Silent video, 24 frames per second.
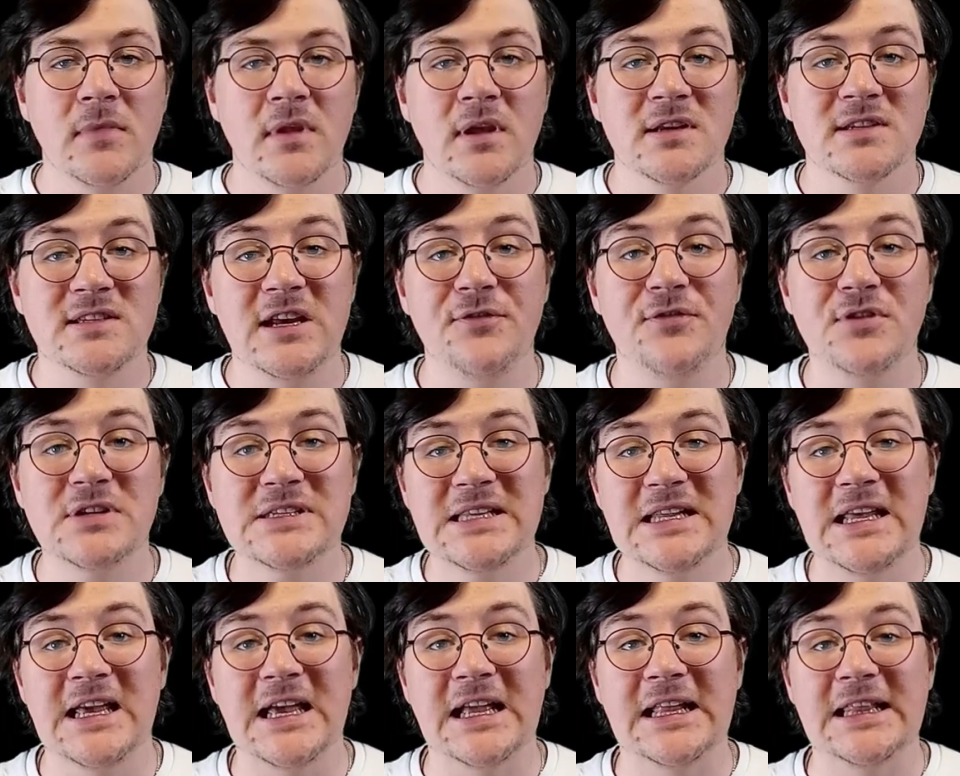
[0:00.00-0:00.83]
Steve was
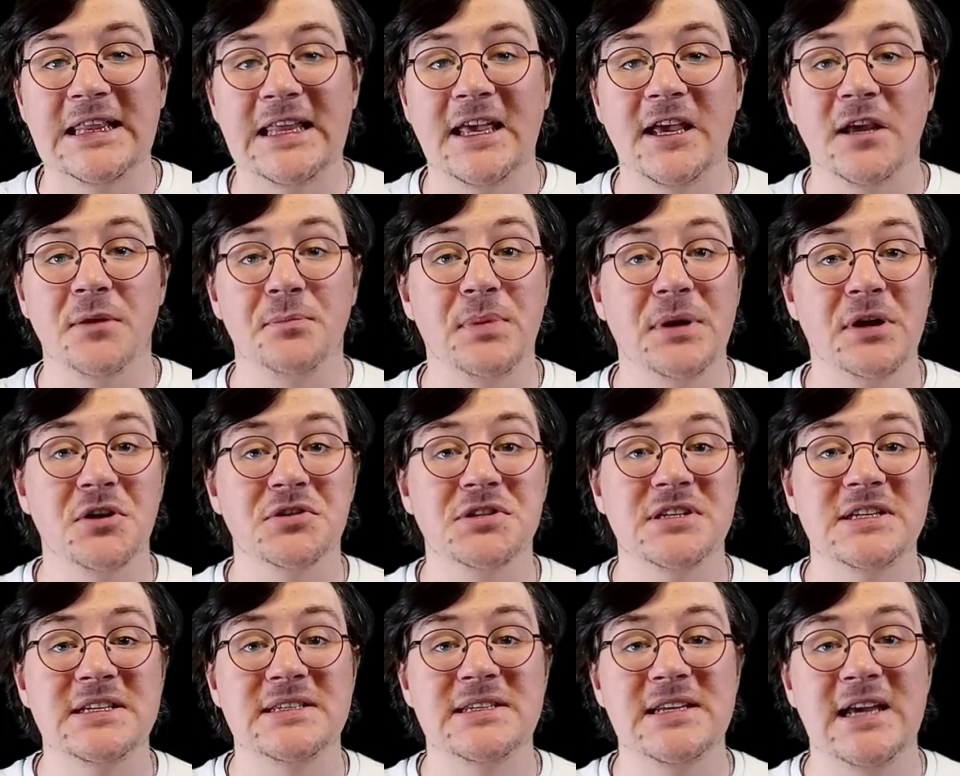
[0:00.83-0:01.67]
later cleared because
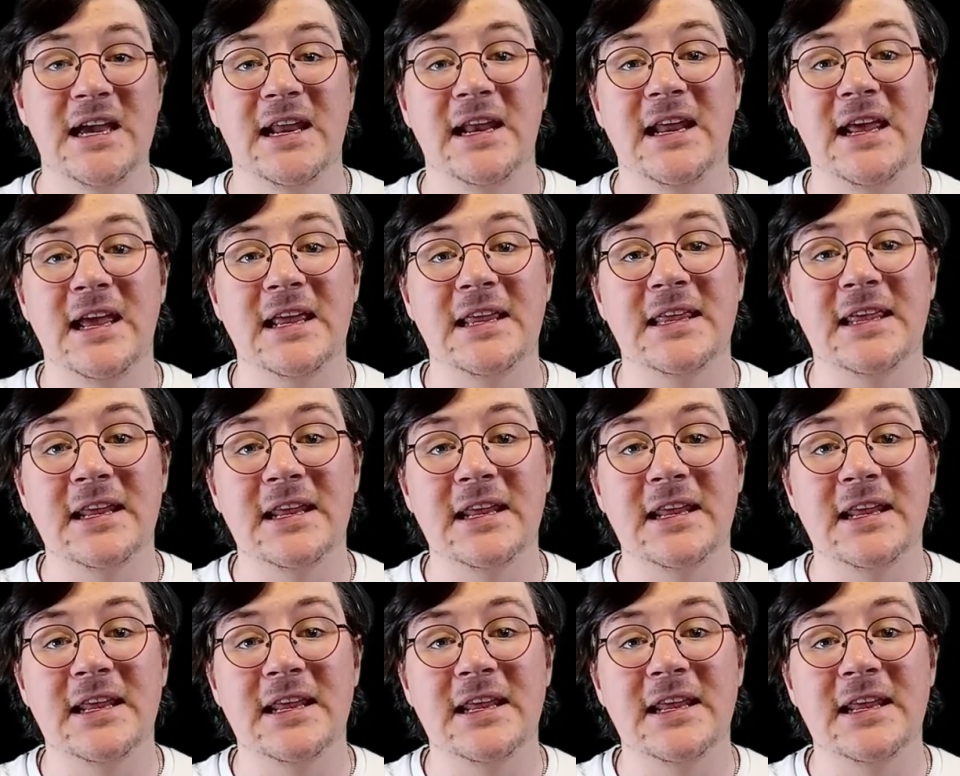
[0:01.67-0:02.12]
his DNA